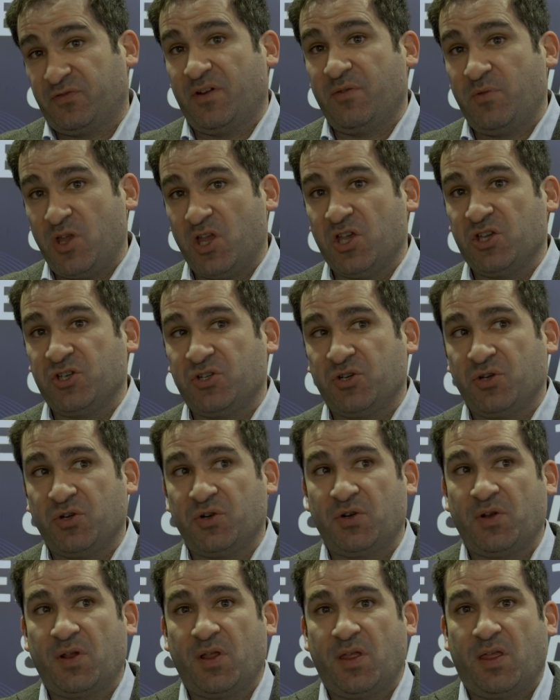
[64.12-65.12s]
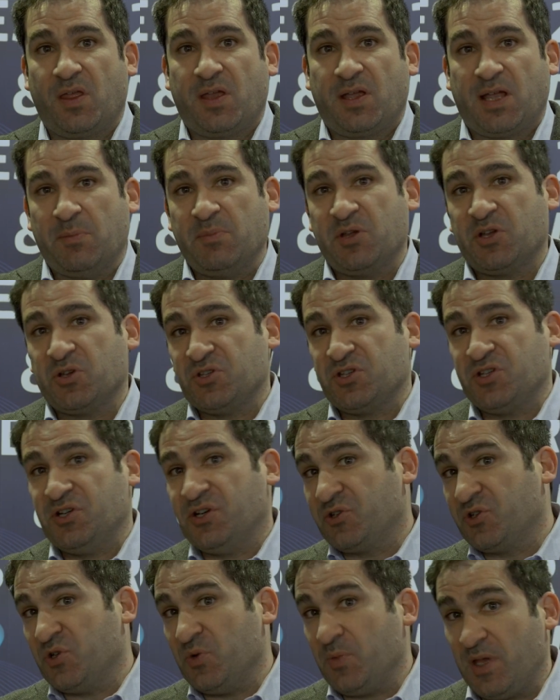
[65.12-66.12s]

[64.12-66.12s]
of aviation can be considered to